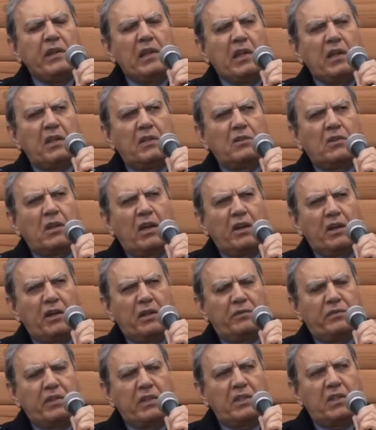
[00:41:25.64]
if he is
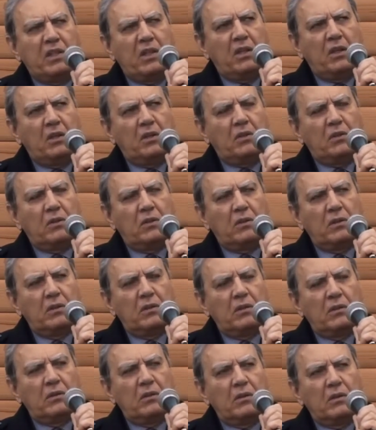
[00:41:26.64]
feeling tired,
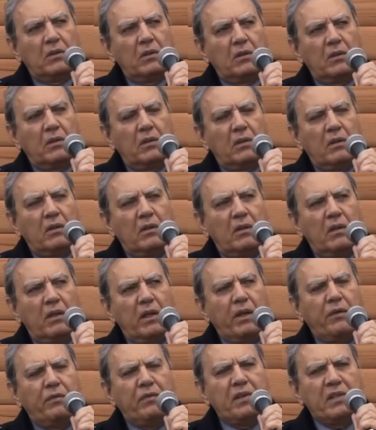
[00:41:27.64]
fatigued,
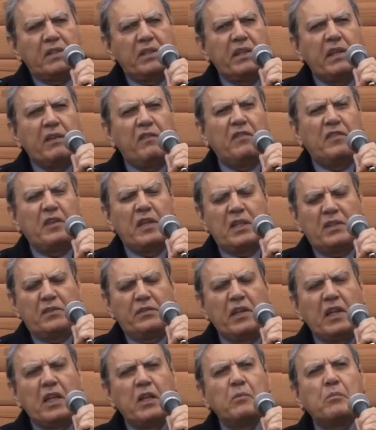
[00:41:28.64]
if he
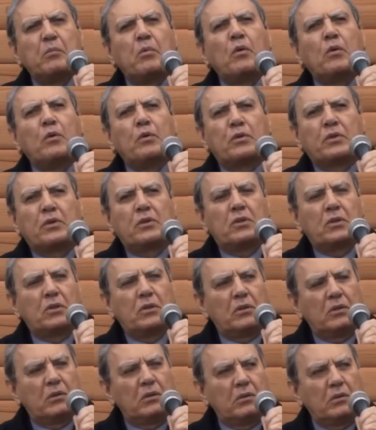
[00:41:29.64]
is
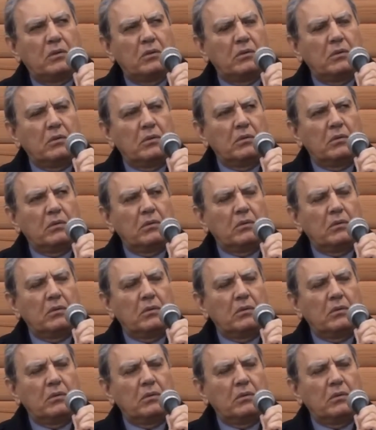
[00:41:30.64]
feeling bored,